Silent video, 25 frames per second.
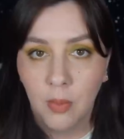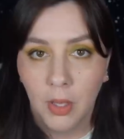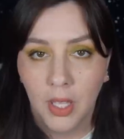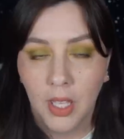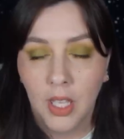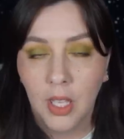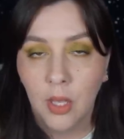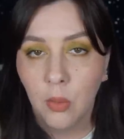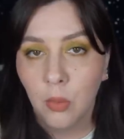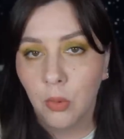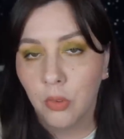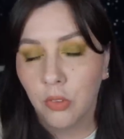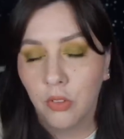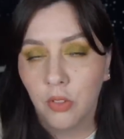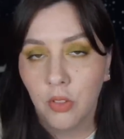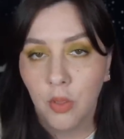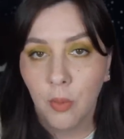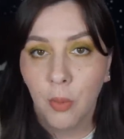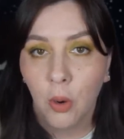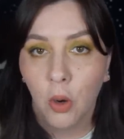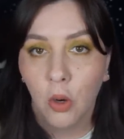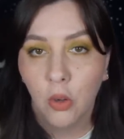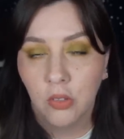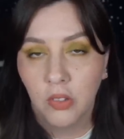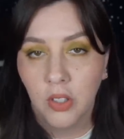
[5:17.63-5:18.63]
Like, he was the
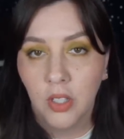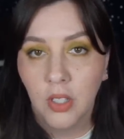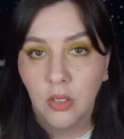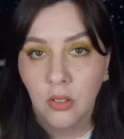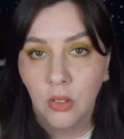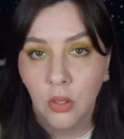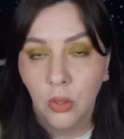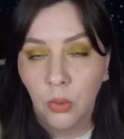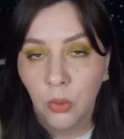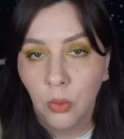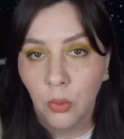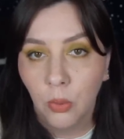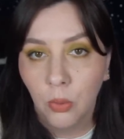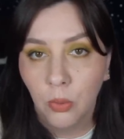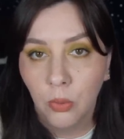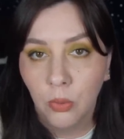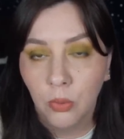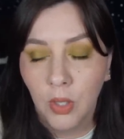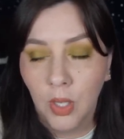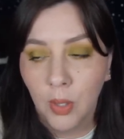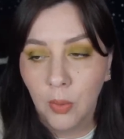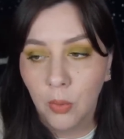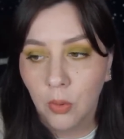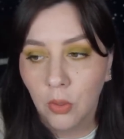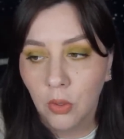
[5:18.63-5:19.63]
person who
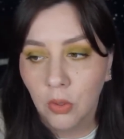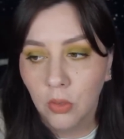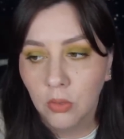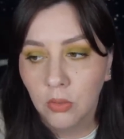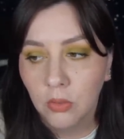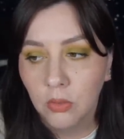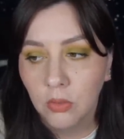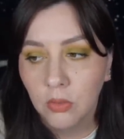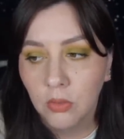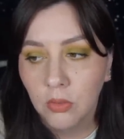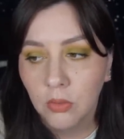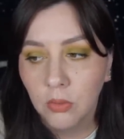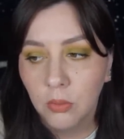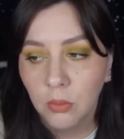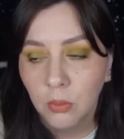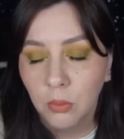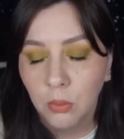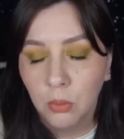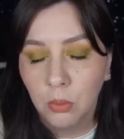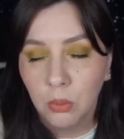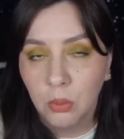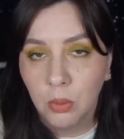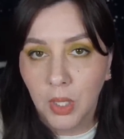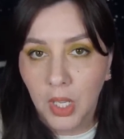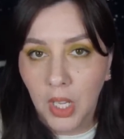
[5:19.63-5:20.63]
they were
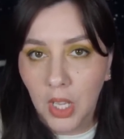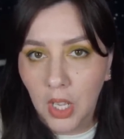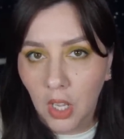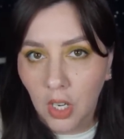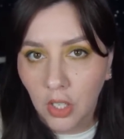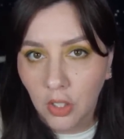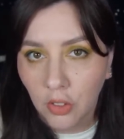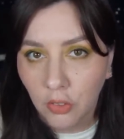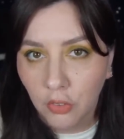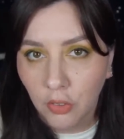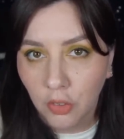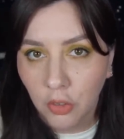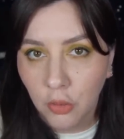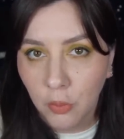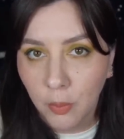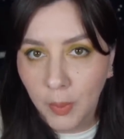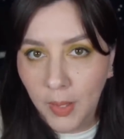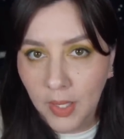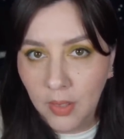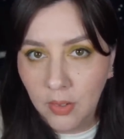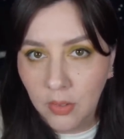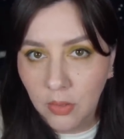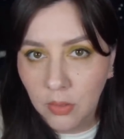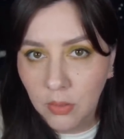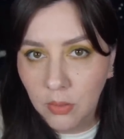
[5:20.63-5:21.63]
bringing on in the first
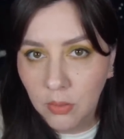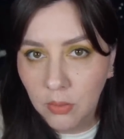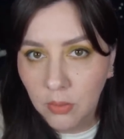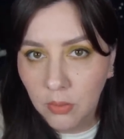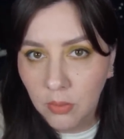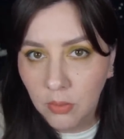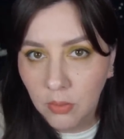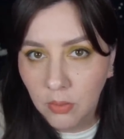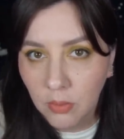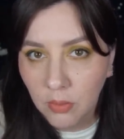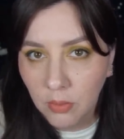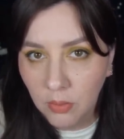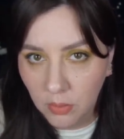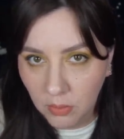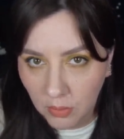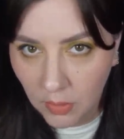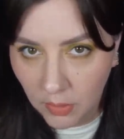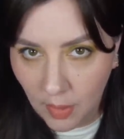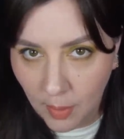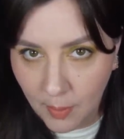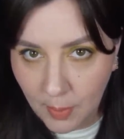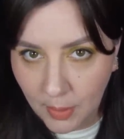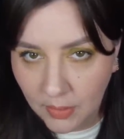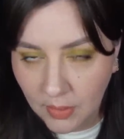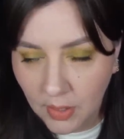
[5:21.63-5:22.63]
place. Does
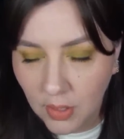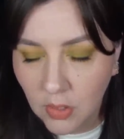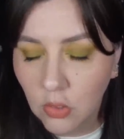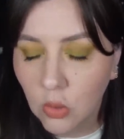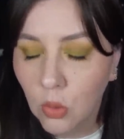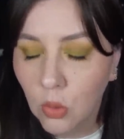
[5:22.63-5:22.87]
that make sense?